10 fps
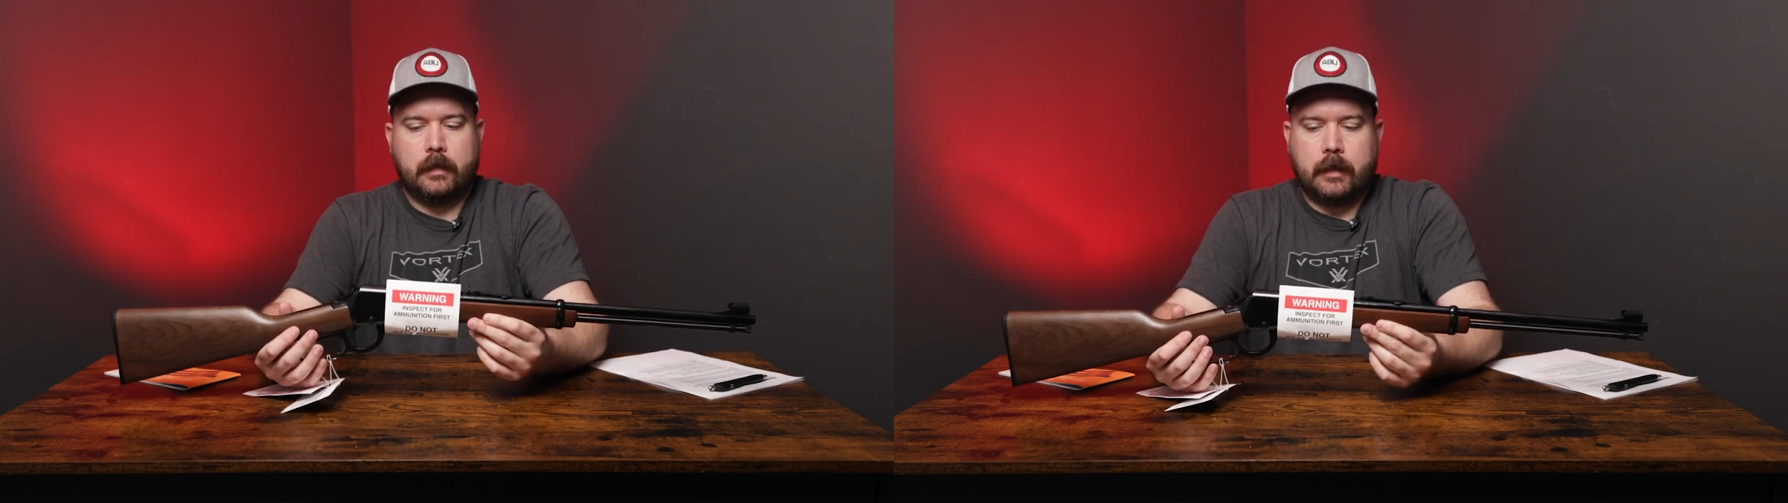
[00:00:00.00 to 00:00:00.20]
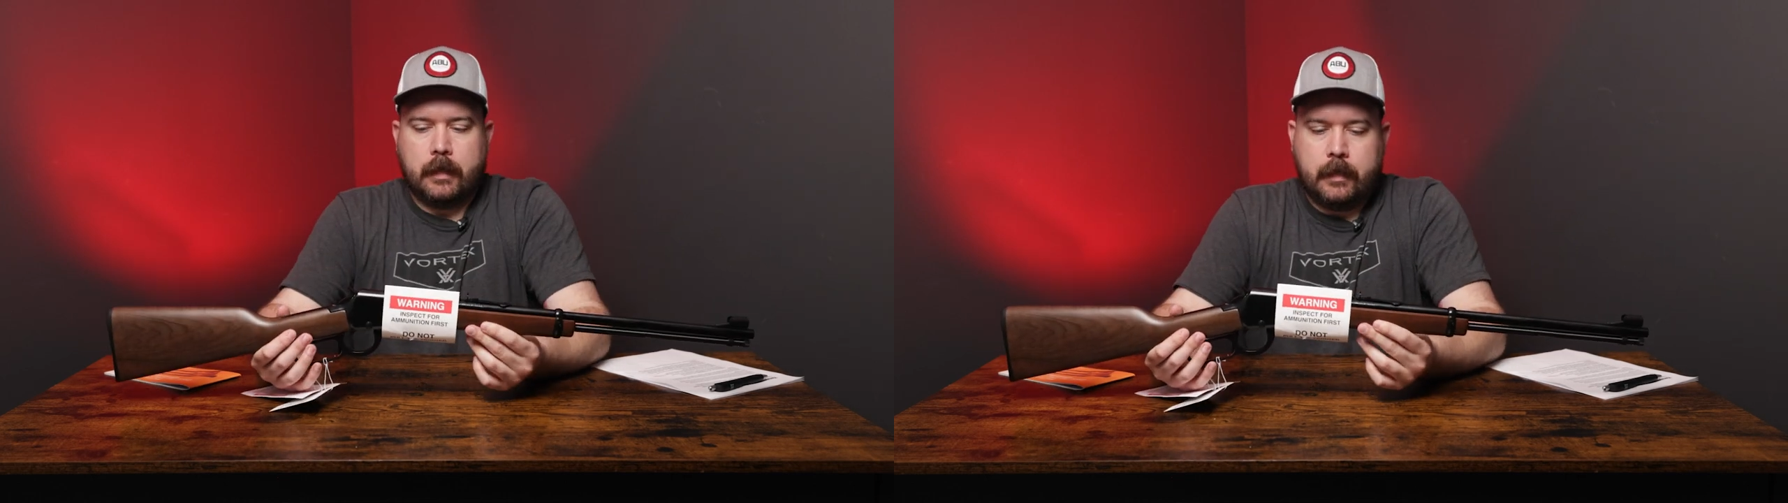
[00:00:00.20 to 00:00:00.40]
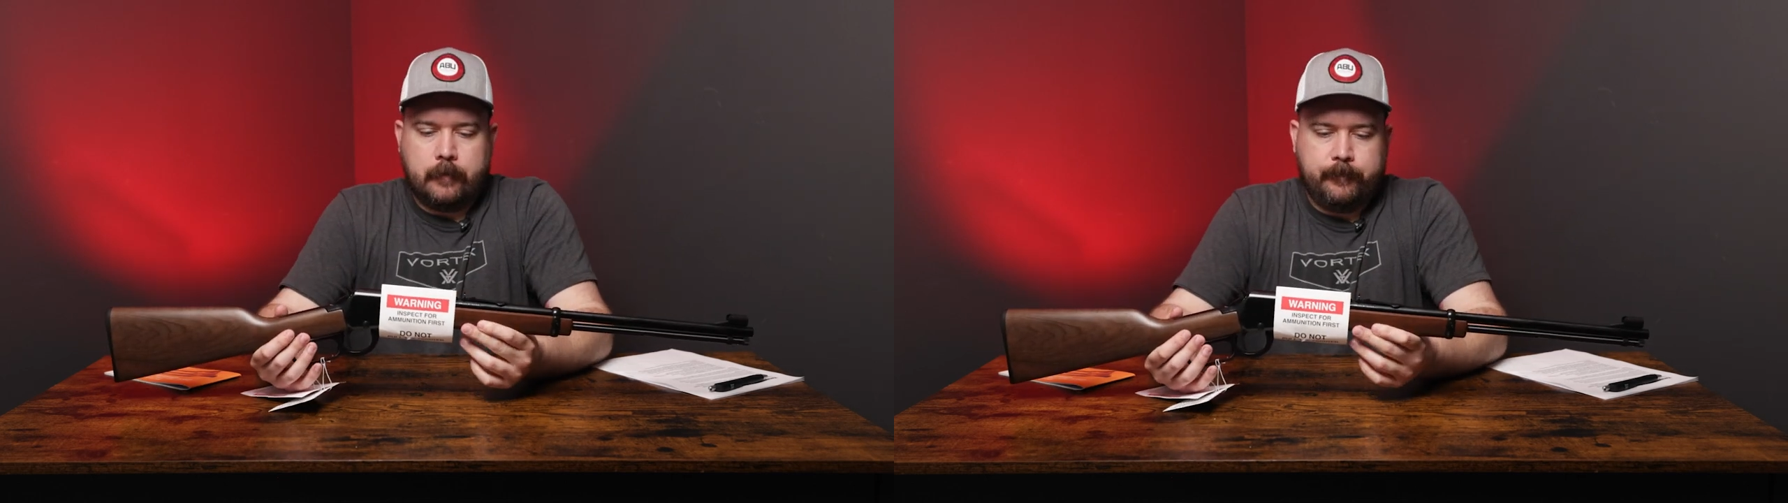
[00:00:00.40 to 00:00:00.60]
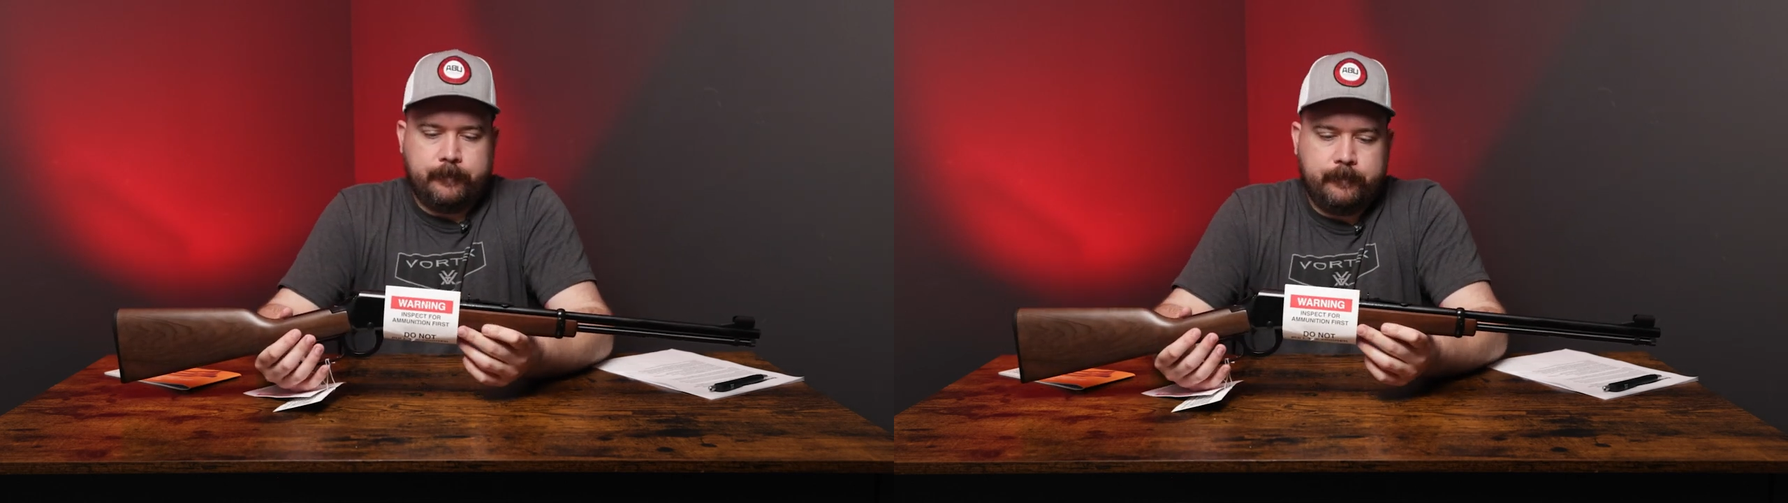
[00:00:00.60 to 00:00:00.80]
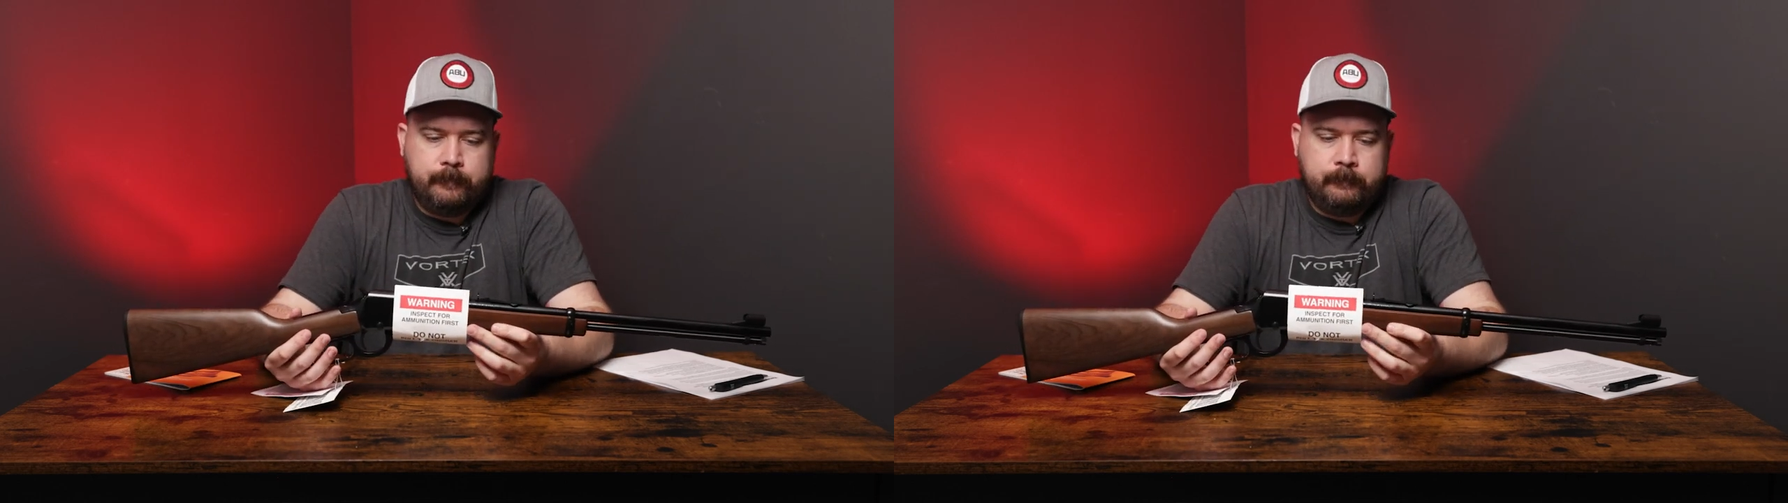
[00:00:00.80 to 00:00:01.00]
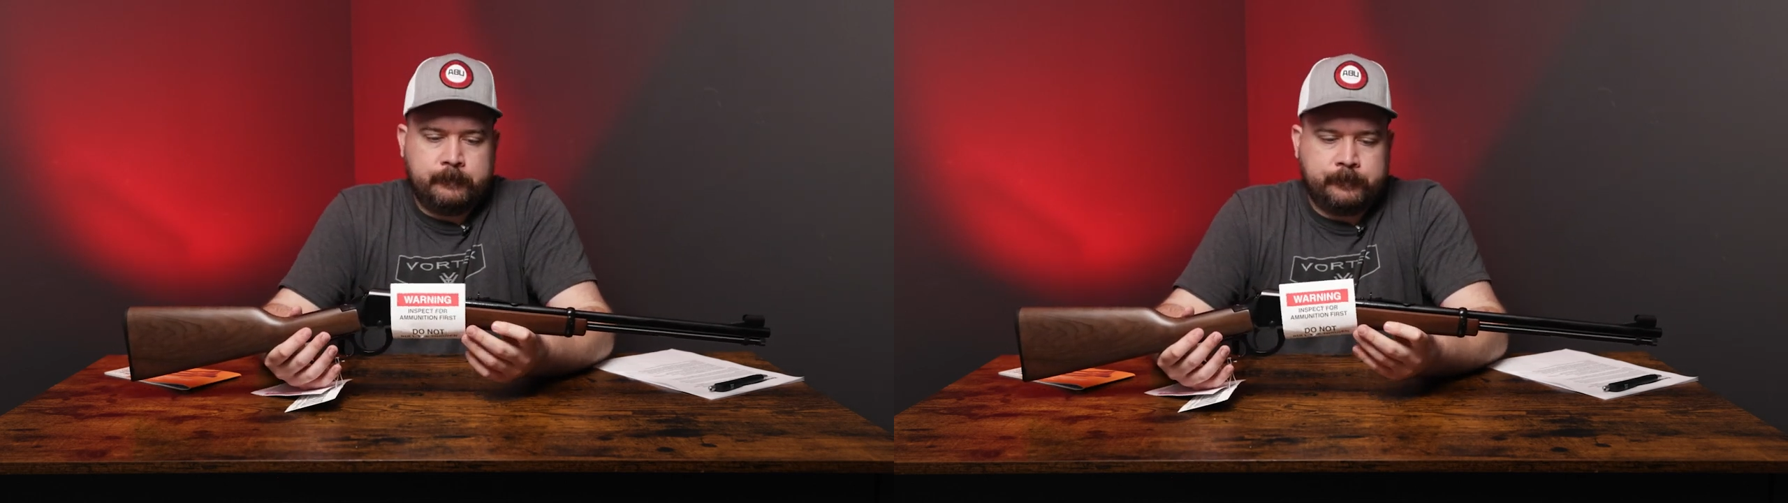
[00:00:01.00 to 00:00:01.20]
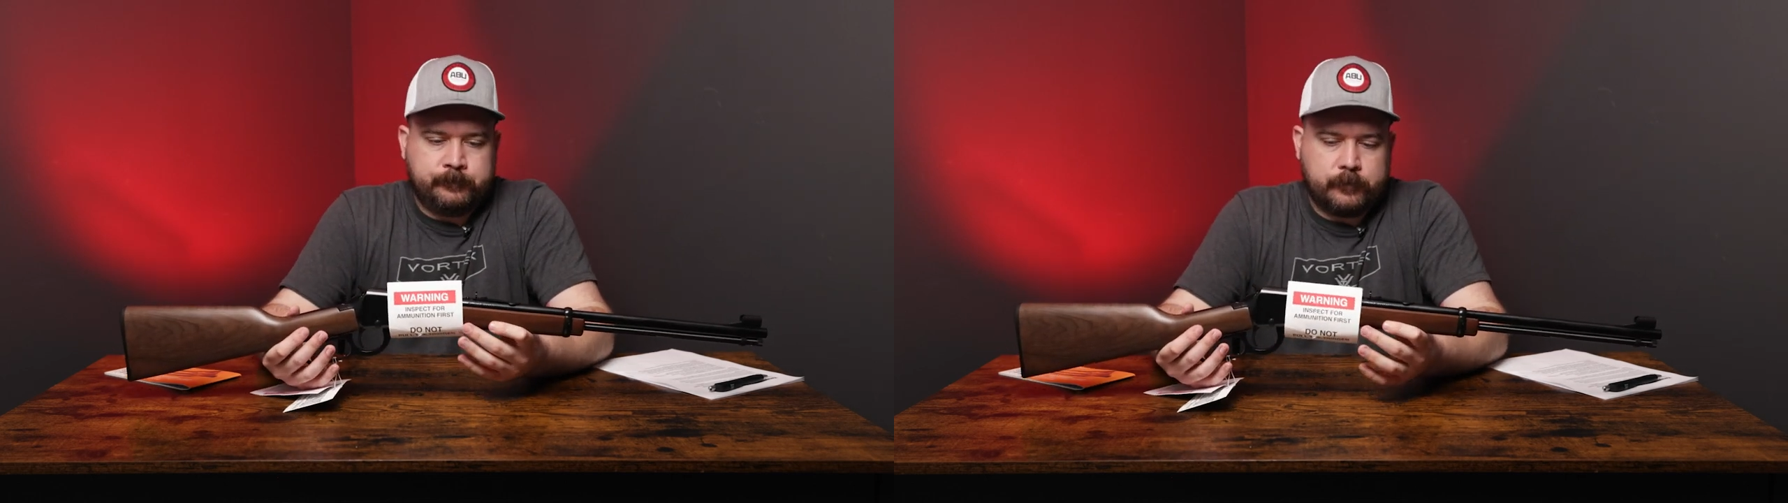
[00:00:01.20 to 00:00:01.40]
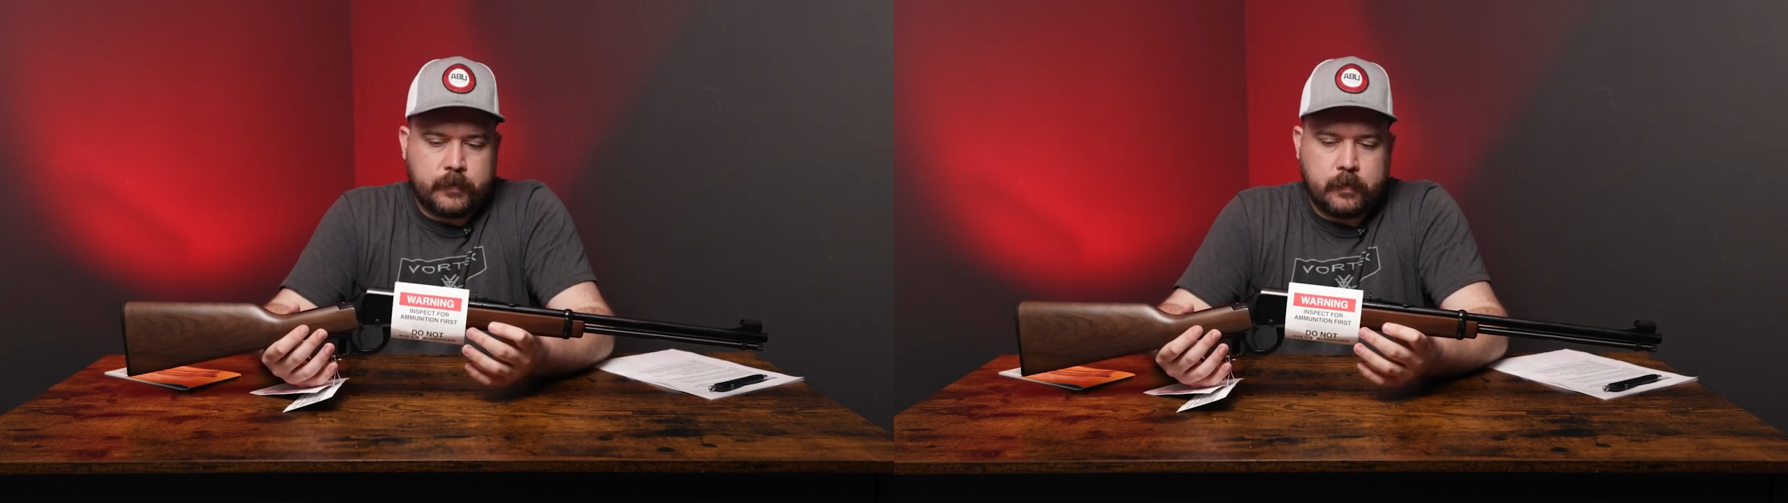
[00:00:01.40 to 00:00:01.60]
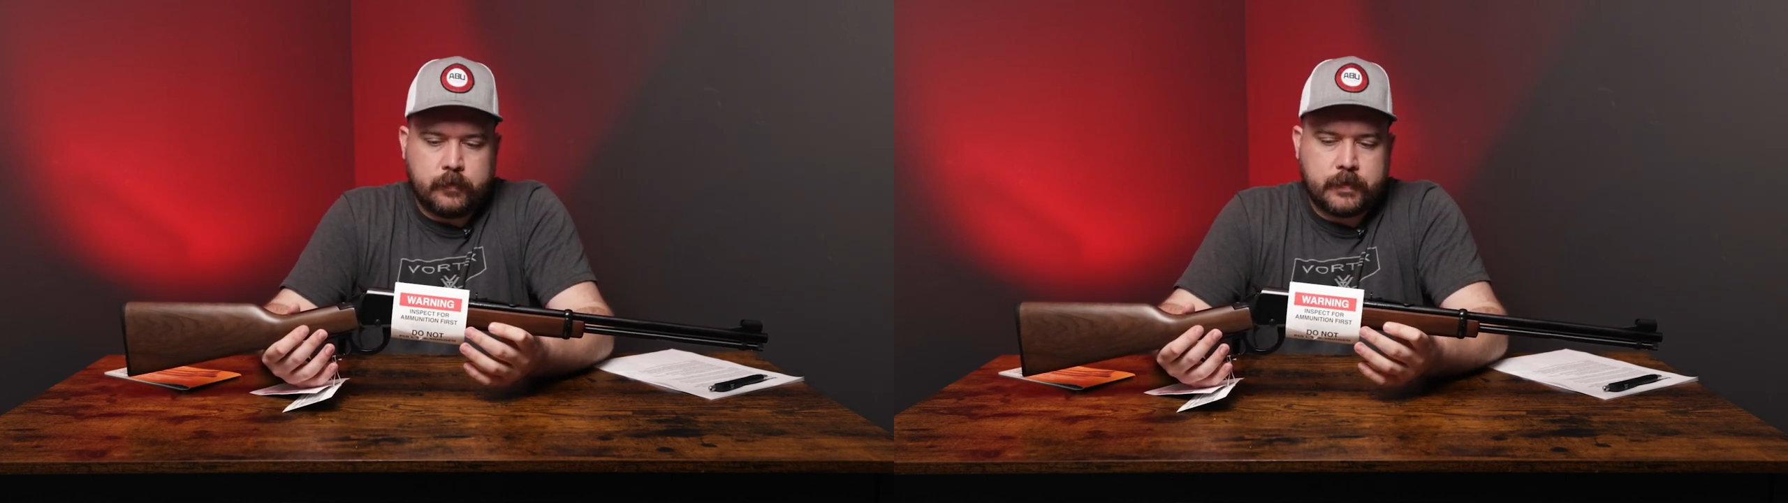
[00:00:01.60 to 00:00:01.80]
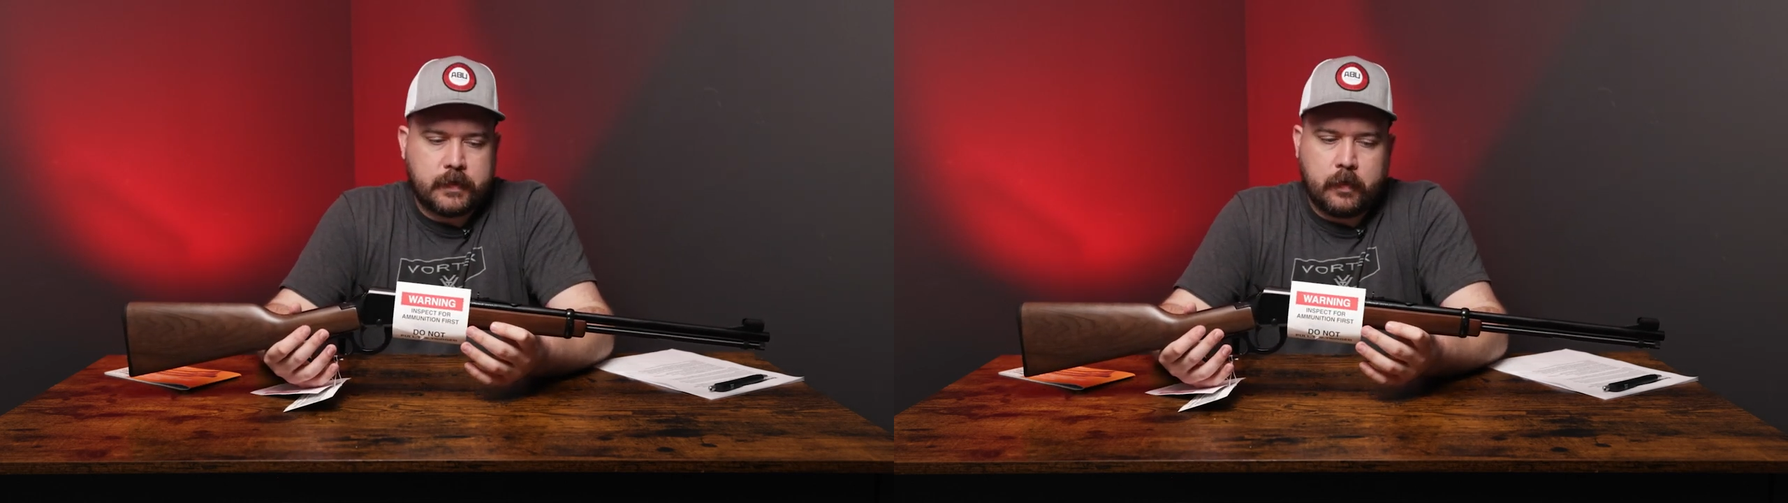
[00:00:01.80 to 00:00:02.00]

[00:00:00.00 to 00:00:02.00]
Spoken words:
So just